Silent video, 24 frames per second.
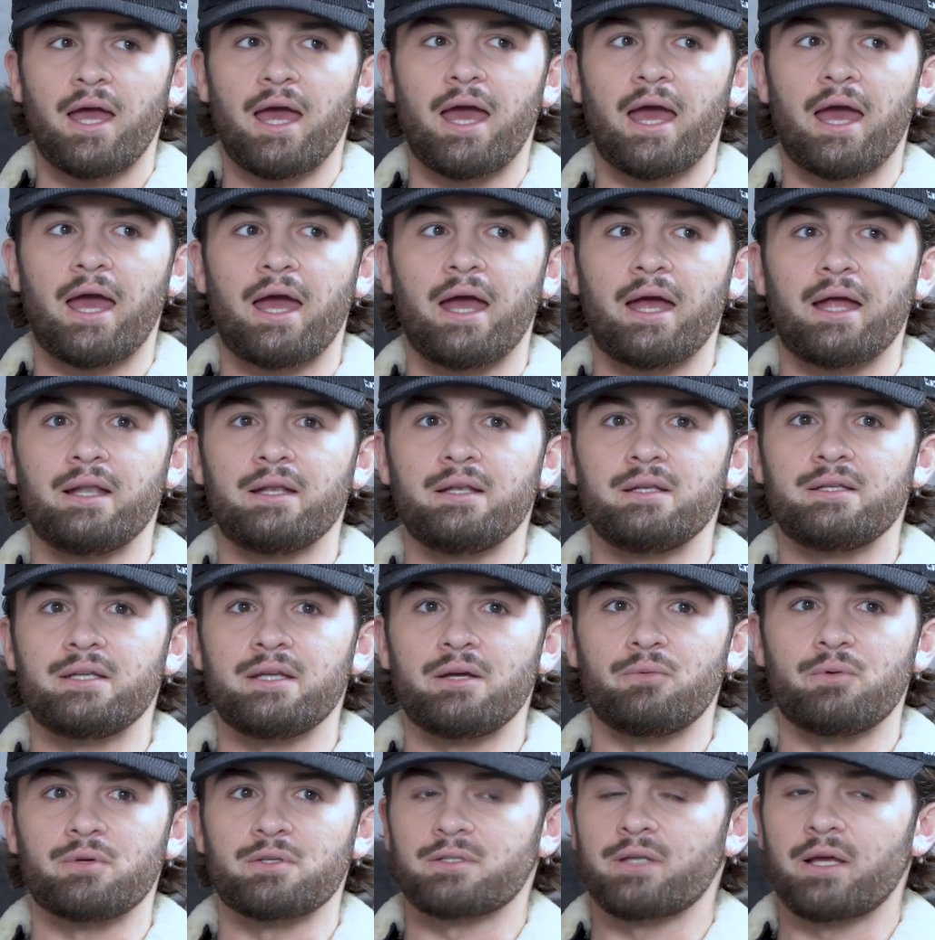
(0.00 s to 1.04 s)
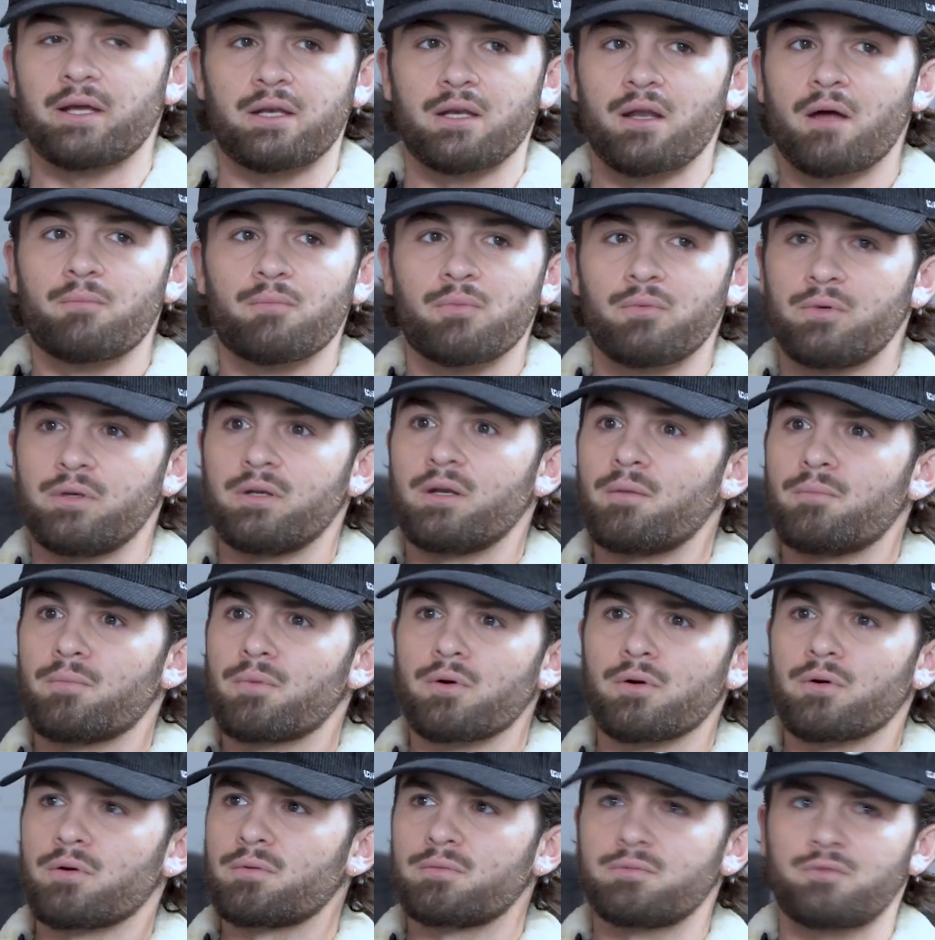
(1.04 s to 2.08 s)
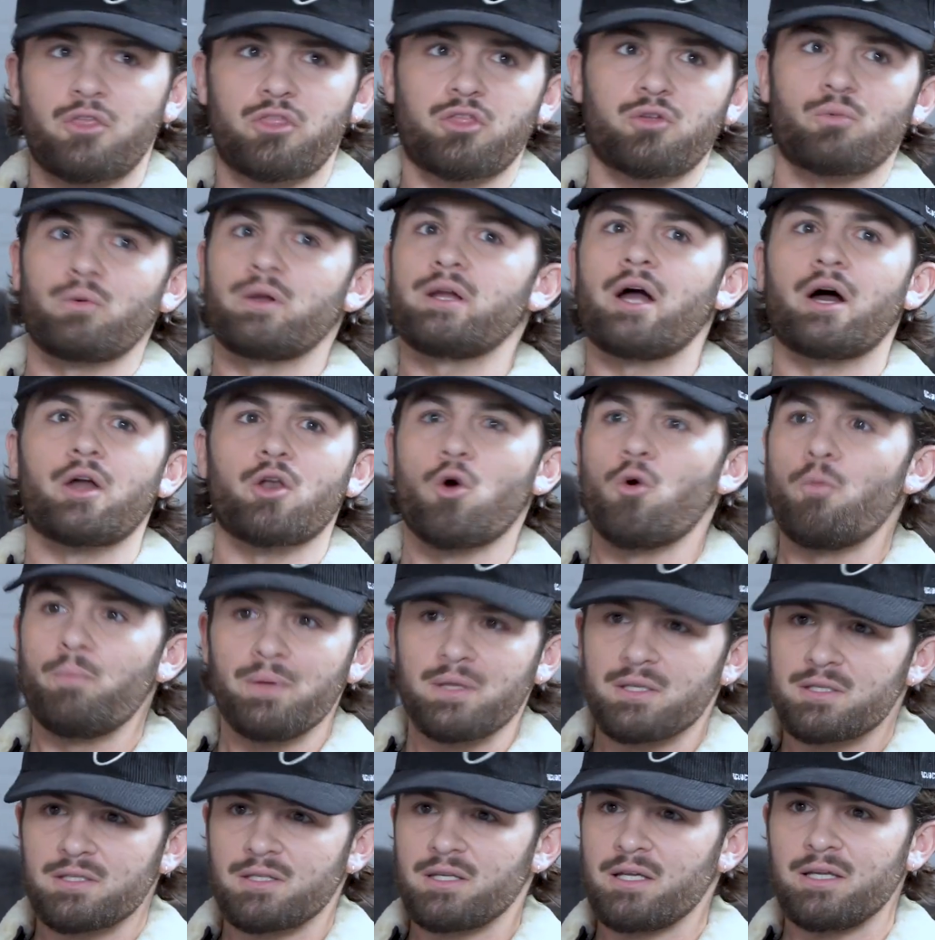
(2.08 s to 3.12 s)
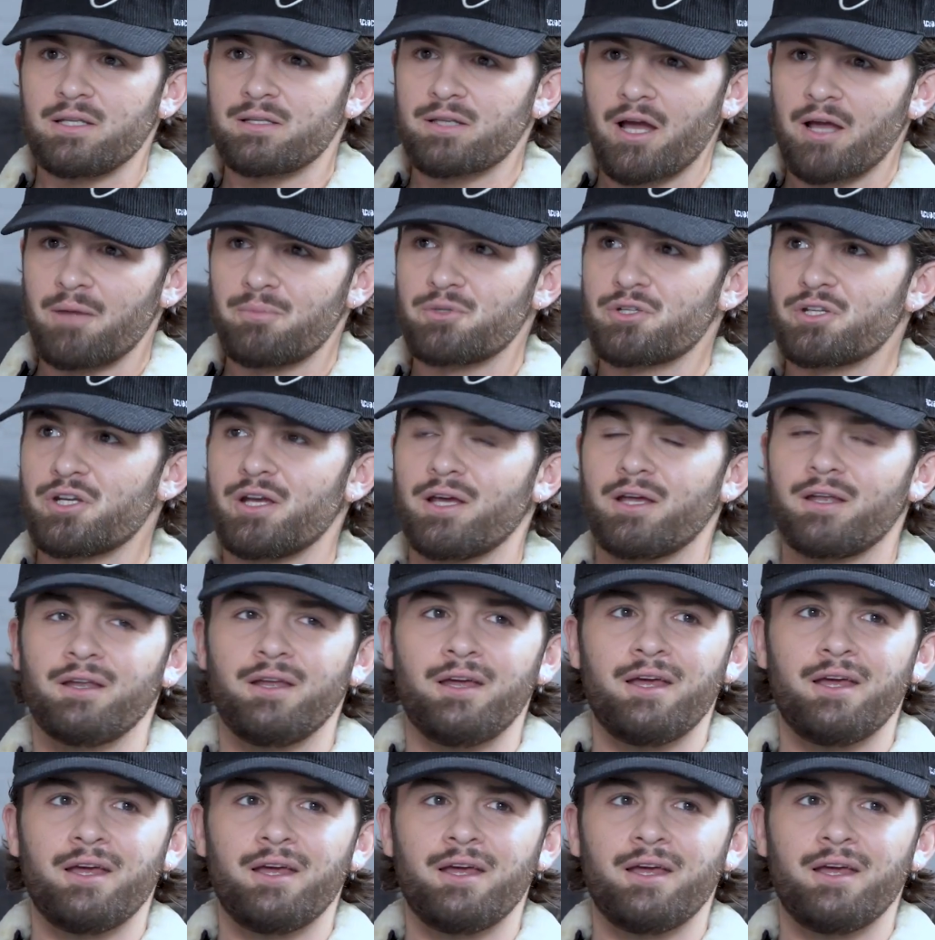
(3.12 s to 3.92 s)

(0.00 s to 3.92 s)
and it was, like, number 3 on OpenSea type shit,